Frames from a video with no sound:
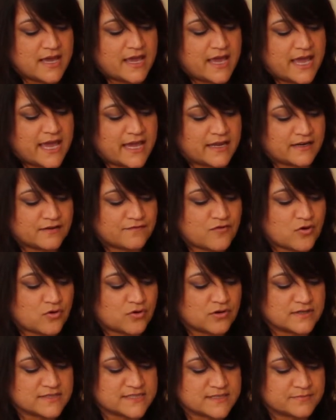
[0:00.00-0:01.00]
And of
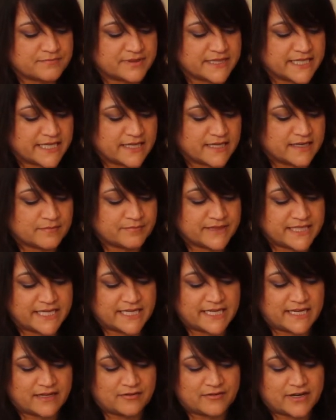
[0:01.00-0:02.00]
course,
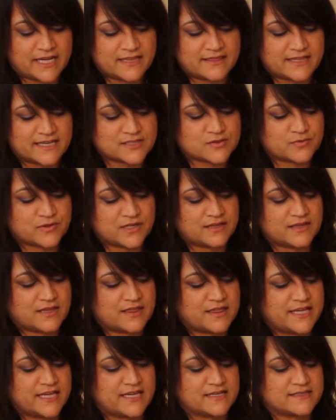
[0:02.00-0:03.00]
bleeding, right? That's one of the
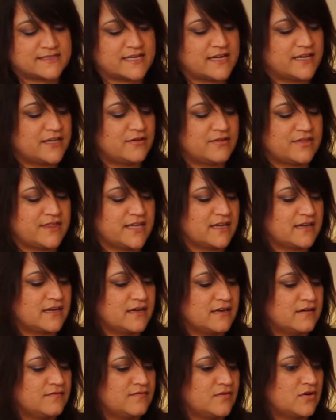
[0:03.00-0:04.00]
things that you think
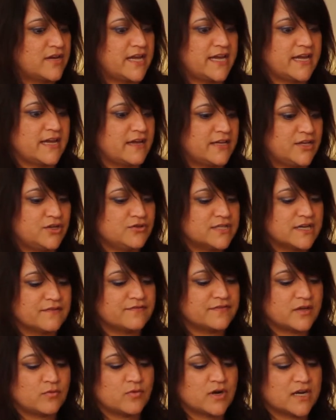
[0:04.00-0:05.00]
of, okay, you
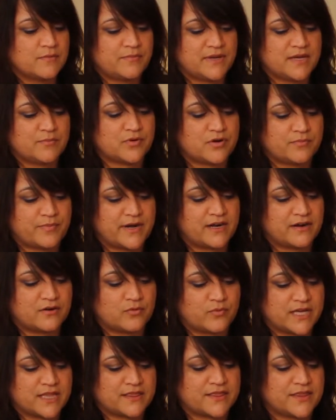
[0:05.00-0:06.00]
definitely want to be prepared
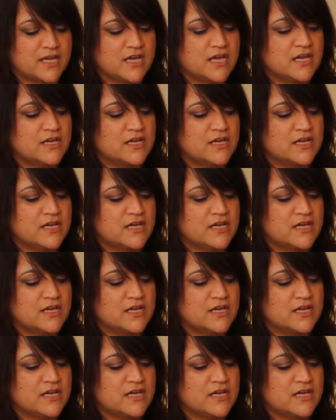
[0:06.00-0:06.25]
with.